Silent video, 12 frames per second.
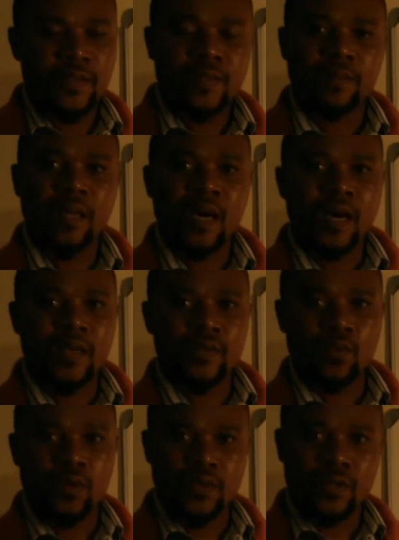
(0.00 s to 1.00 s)
suppliers
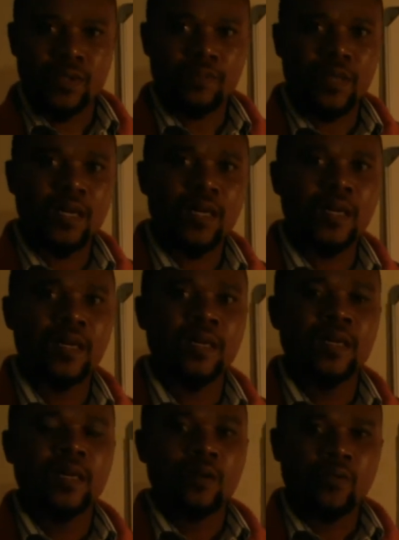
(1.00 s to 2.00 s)
want to supply,
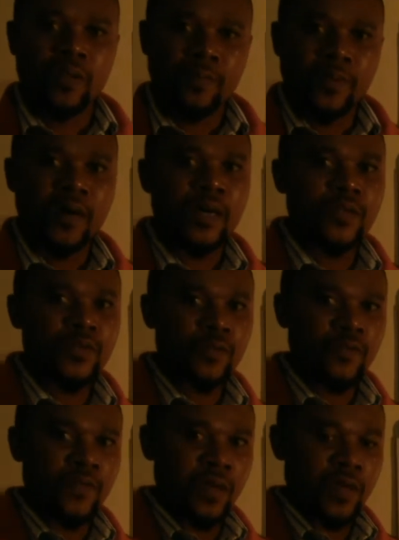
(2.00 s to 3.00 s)
or the price
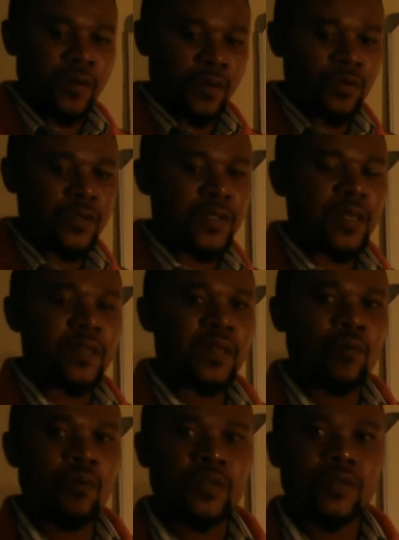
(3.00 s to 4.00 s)
of the goods that they
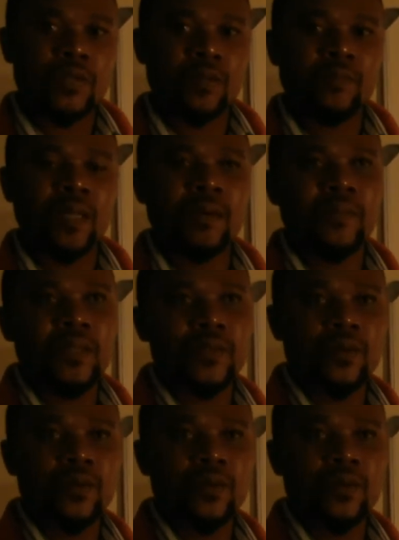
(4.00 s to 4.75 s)
want to supply, but it's